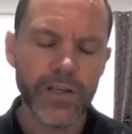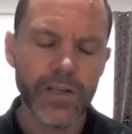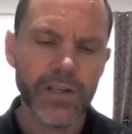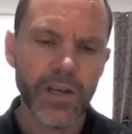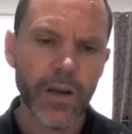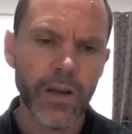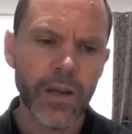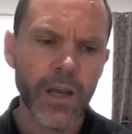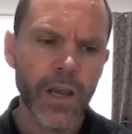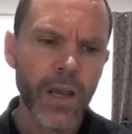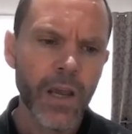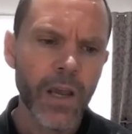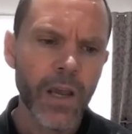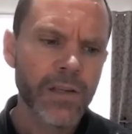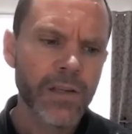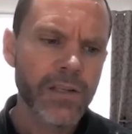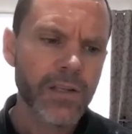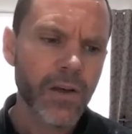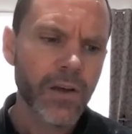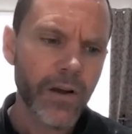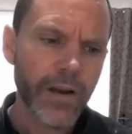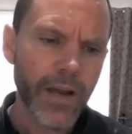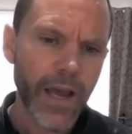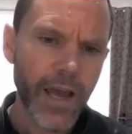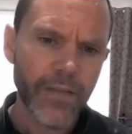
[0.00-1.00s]
So
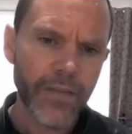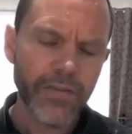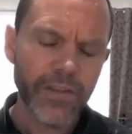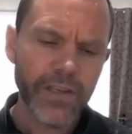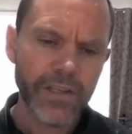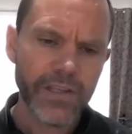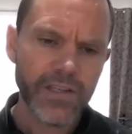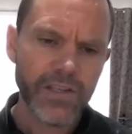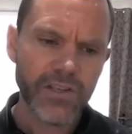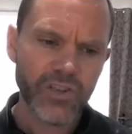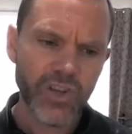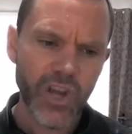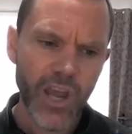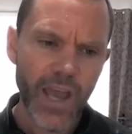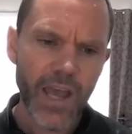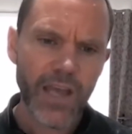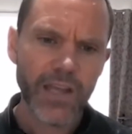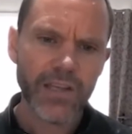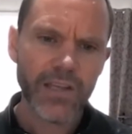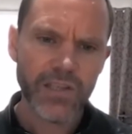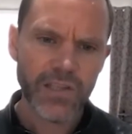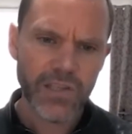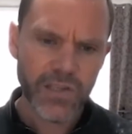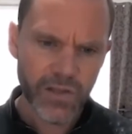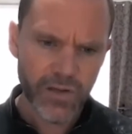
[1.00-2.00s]
I'd had this
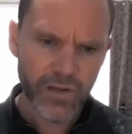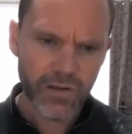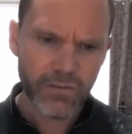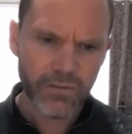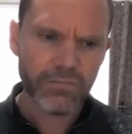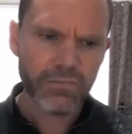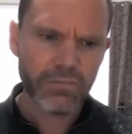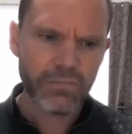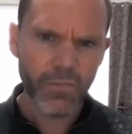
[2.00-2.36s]
chance to